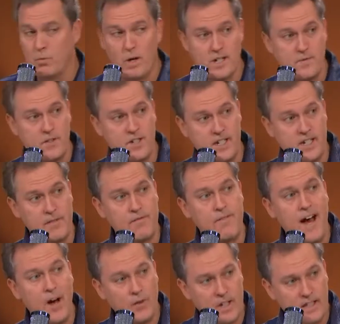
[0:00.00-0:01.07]
West Virginia
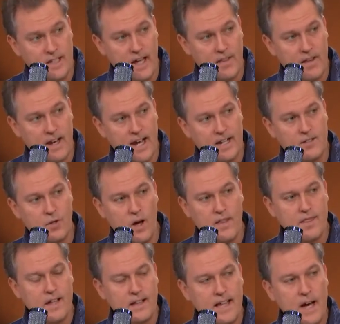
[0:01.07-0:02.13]
found it the other night. So I
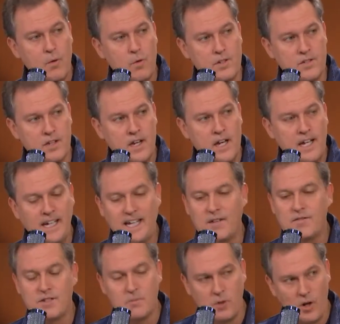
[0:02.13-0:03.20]
think that
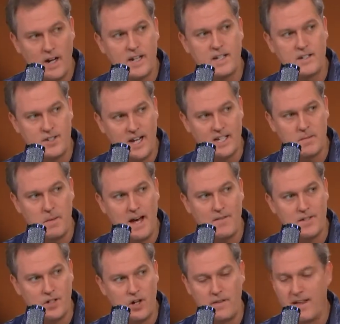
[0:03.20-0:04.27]
gives some credit to Jake
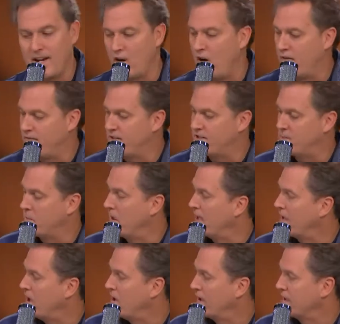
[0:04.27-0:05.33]
Spavital on that offensive
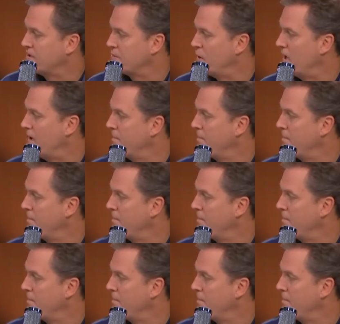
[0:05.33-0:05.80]
play calling as well.